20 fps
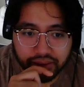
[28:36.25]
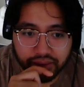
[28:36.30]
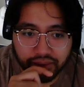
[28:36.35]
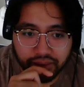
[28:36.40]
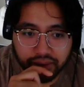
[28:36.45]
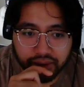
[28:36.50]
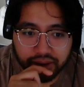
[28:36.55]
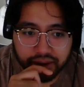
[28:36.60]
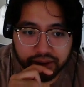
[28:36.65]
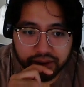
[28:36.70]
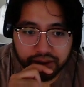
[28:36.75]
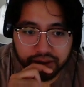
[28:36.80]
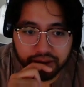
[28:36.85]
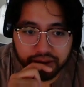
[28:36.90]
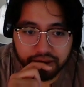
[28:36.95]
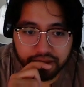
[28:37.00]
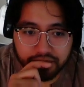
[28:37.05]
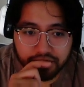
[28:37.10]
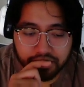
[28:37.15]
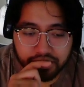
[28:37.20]
1,
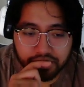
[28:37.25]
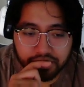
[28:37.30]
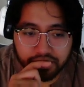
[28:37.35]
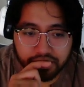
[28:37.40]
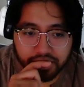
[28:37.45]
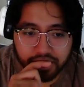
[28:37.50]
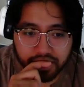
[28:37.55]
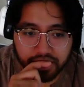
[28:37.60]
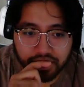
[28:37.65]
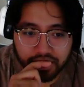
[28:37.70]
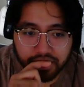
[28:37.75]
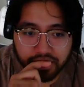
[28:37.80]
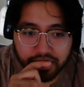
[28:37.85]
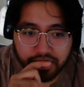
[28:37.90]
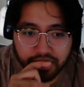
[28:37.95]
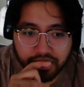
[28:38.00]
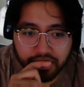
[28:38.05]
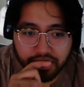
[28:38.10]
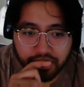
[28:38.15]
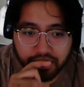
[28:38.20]
2, 3,
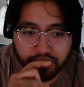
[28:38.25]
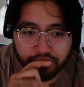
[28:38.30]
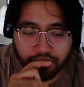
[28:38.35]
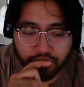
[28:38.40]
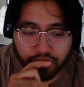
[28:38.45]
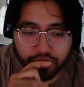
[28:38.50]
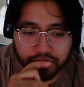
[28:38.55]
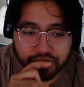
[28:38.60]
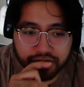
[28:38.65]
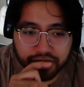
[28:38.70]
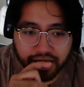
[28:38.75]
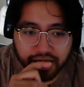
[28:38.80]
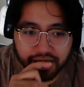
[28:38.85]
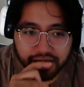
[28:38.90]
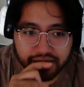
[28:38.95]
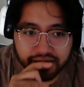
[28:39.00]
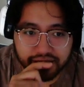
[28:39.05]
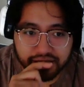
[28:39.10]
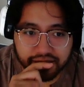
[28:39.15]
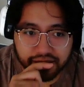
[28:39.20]
4
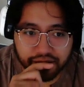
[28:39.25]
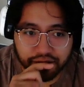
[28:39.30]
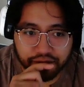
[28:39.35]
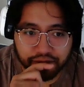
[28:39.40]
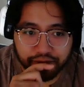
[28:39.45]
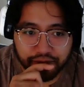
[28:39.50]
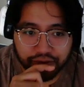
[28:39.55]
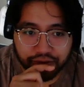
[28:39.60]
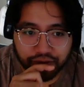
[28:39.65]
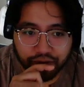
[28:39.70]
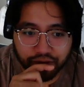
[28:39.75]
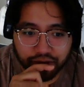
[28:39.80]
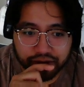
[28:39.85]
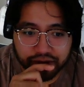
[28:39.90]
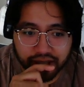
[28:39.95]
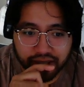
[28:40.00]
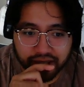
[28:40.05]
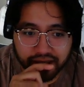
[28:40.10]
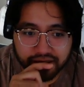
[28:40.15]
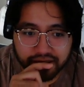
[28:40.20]
checks. It would be 4
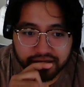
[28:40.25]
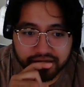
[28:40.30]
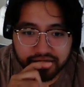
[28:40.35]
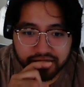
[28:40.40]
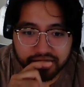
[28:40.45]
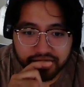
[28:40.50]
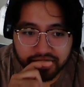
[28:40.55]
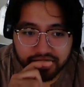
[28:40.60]
checks.